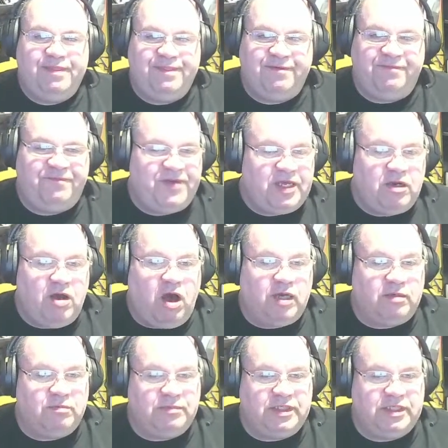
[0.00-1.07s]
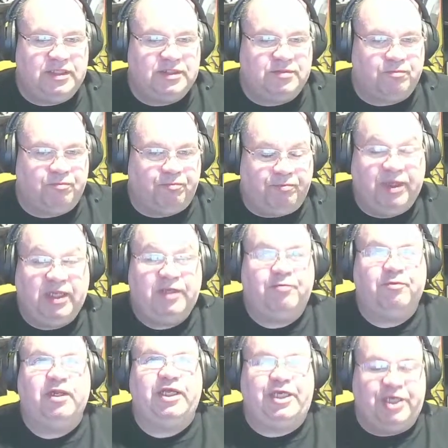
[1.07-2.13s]
The fit on them is really,
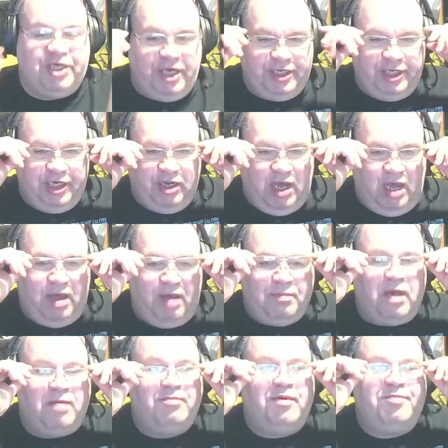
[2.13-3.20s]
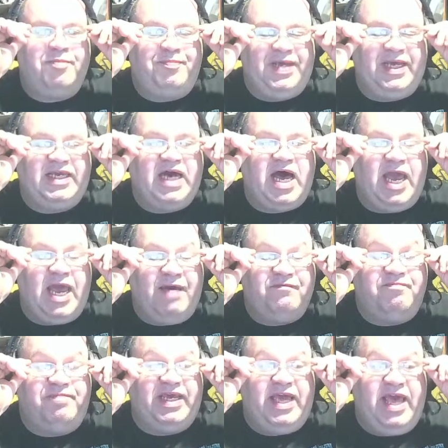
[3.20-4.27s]
really good. You know, I'm a big guy. I have
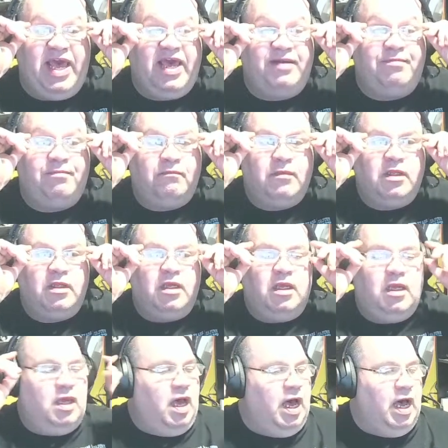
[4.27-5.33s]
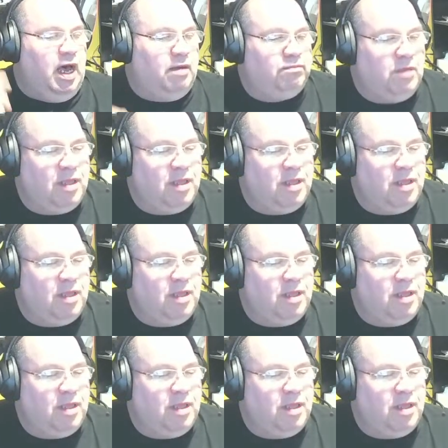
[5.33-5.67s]
a big head. for